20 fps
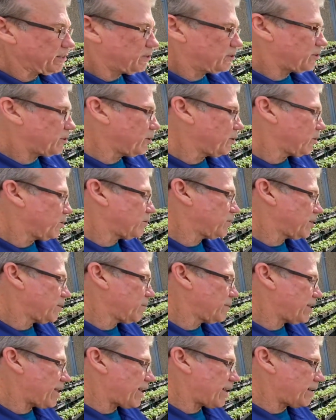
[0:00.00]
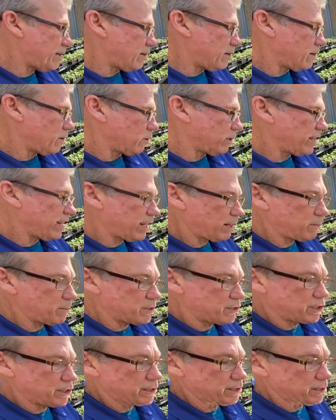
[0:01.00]
so some of that organic
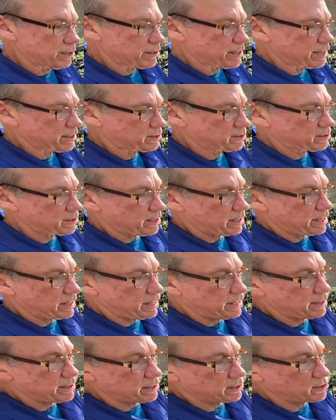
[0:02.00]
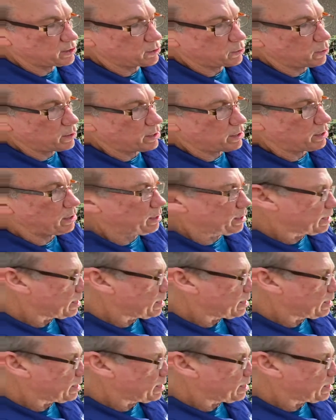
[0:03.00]
material that's in the soil